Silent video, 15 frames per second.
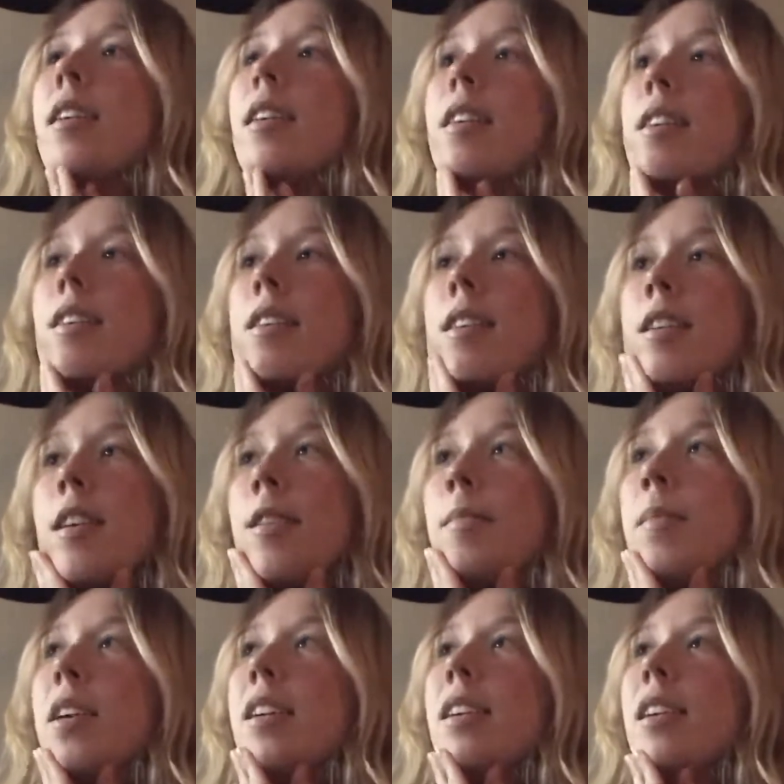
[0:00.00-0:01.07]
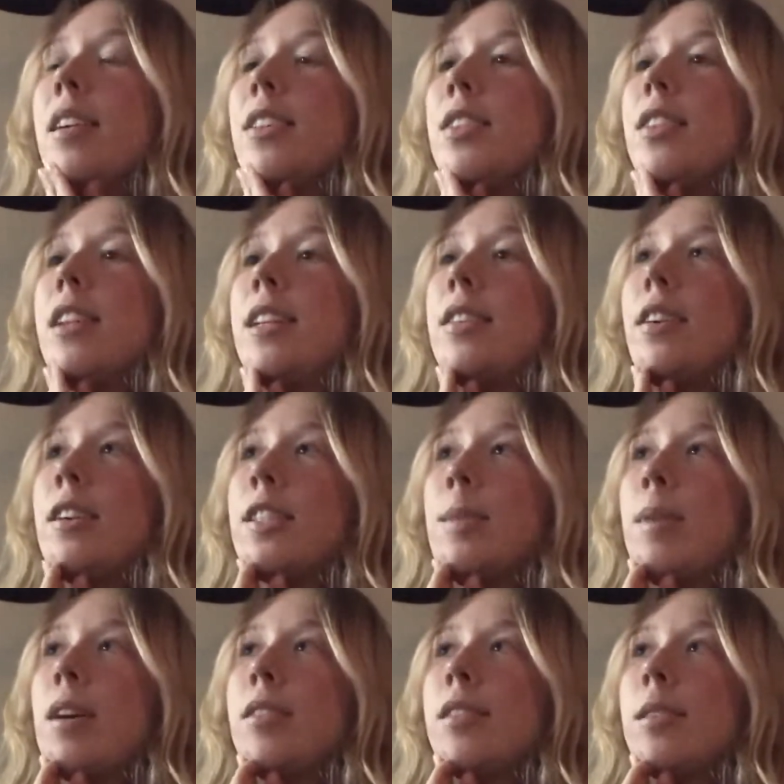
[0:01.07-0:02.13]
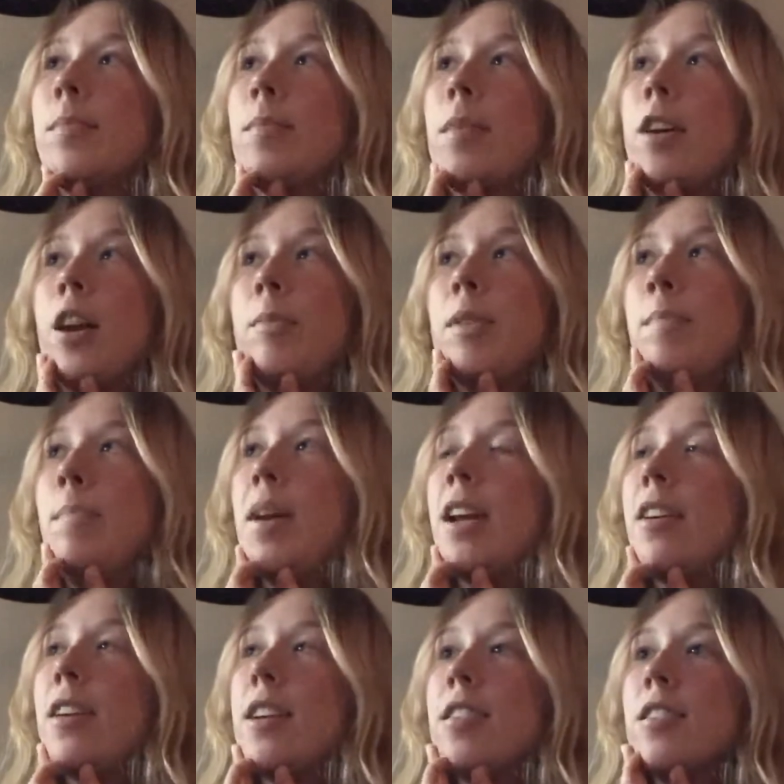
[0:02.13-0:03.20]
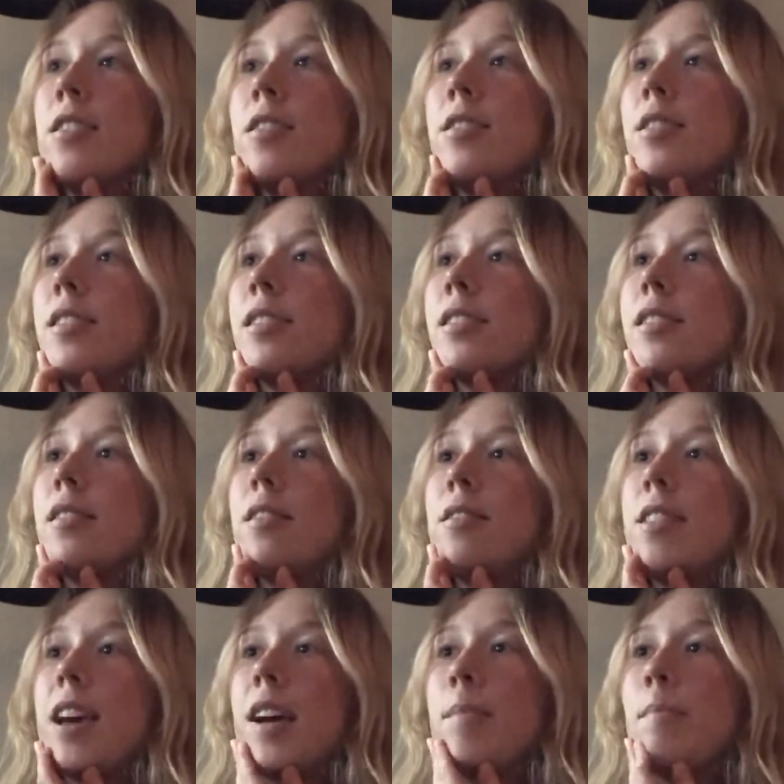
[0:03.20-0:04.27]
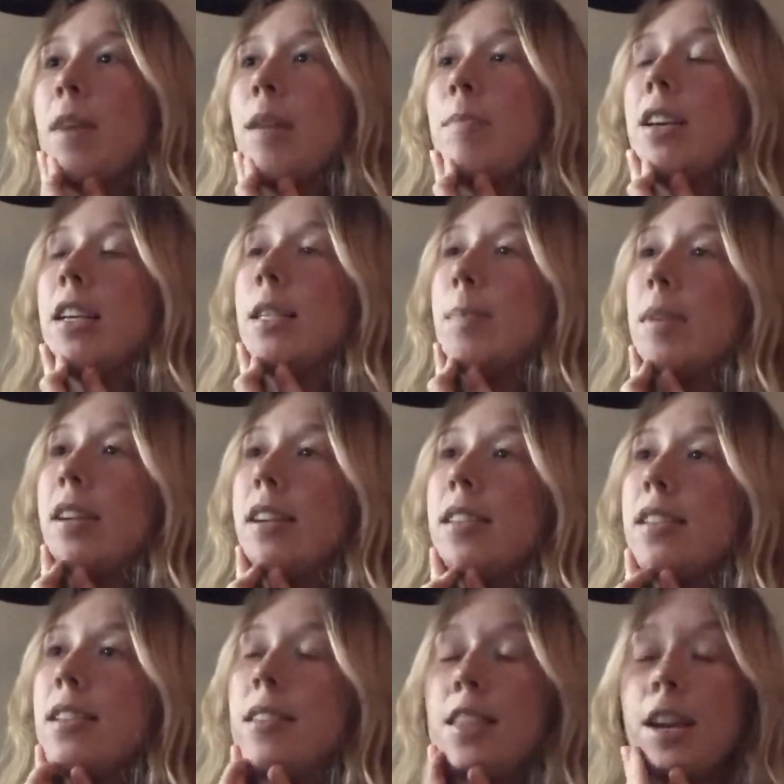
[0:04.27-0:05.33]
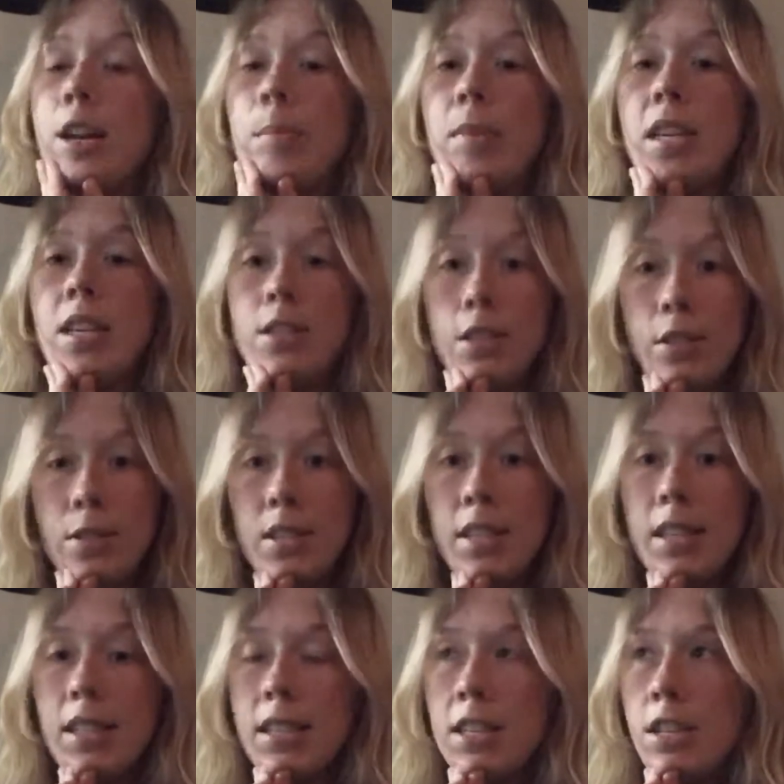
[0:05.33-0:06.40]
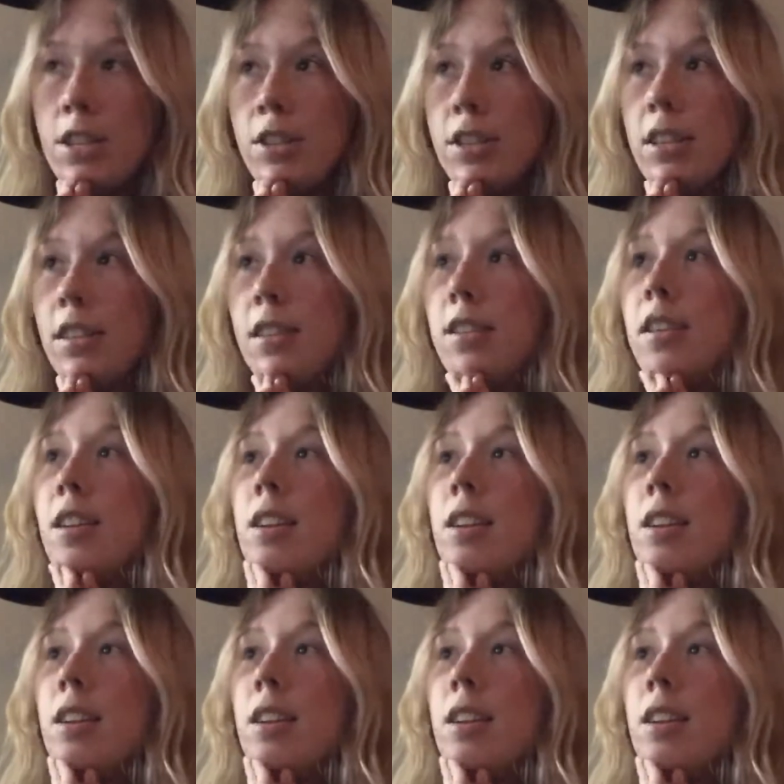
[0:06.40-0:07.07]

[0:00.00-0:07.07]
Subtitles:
I talked about some common barriers that might be experienced in therapy due to this condition,